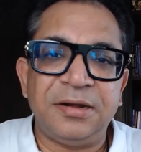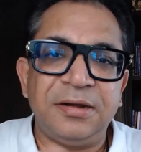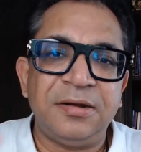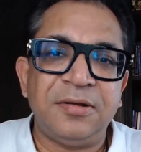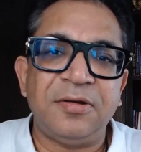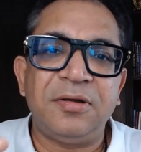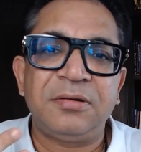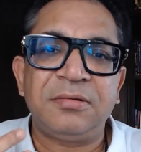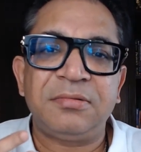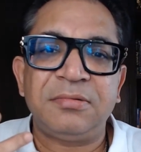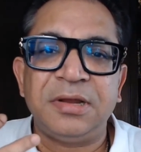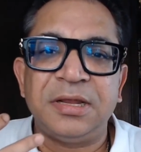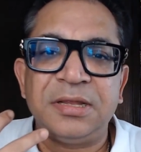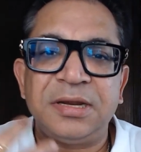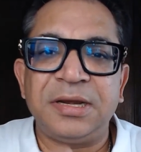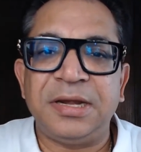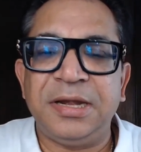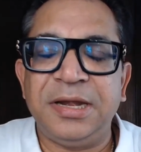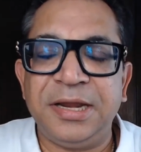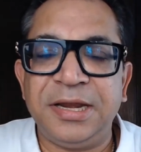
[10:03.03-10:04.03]
or other
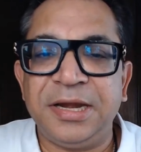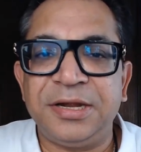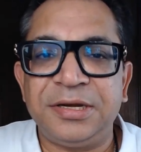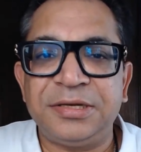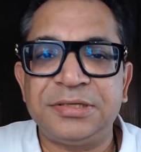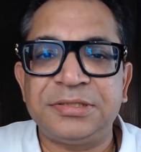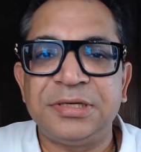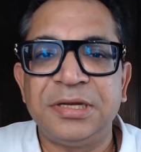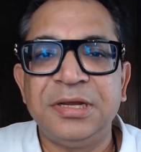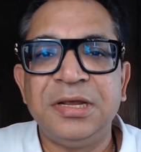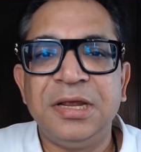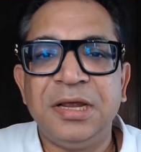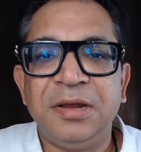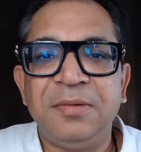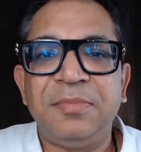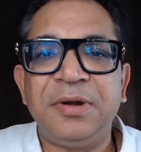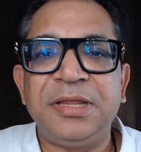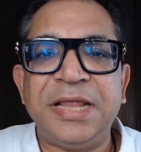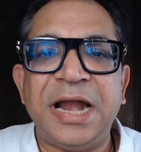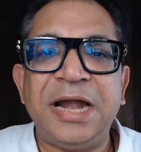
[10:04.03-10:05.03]
indicators,
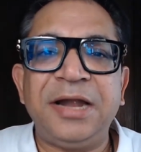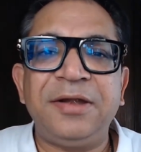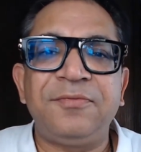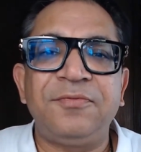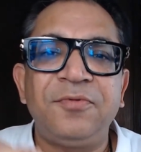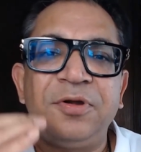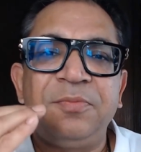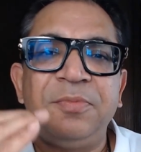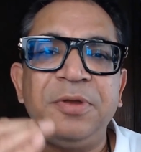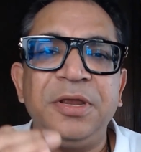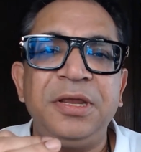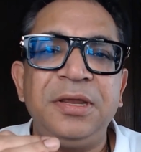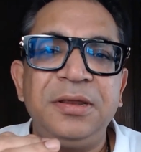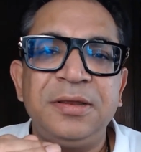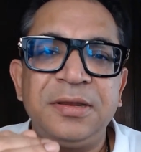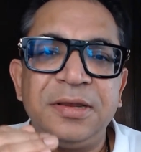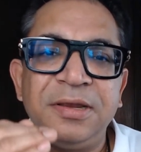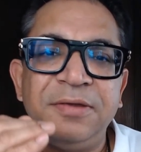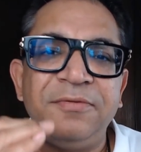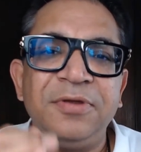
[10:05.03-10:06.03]
but that would be
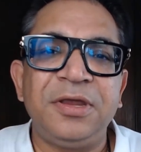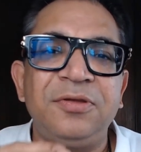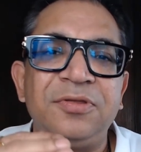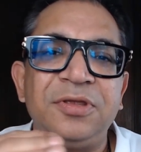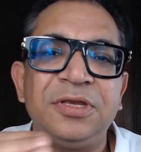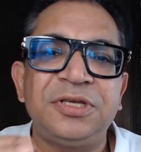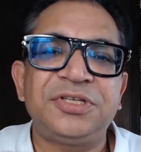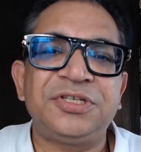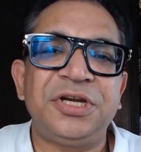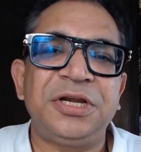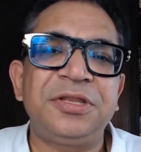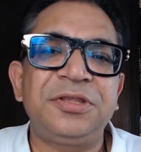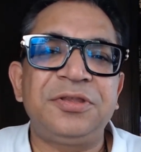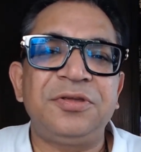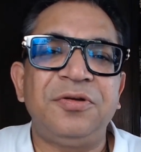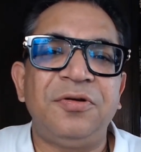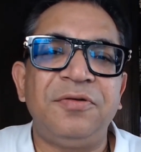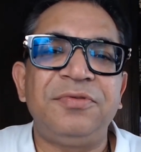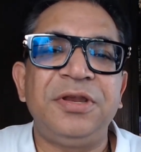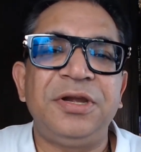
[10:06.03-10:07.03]
giving you the strength
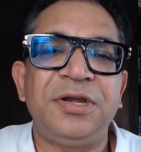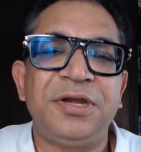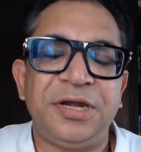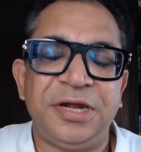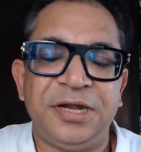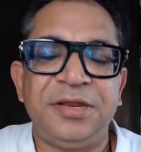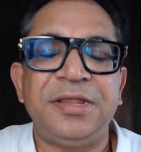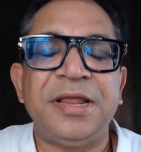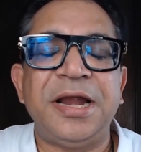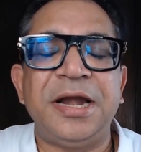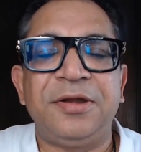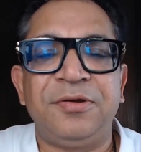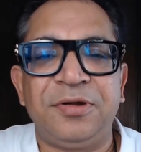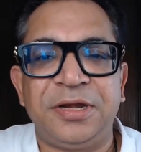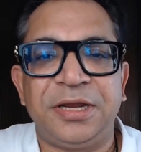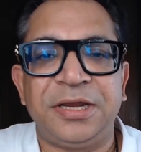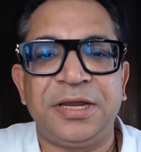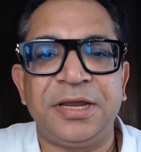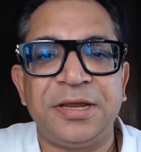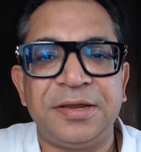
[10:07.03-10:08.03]
of the trade that you're
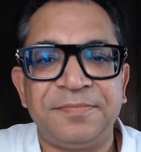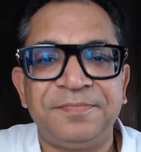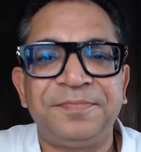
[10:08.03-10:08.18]
taking.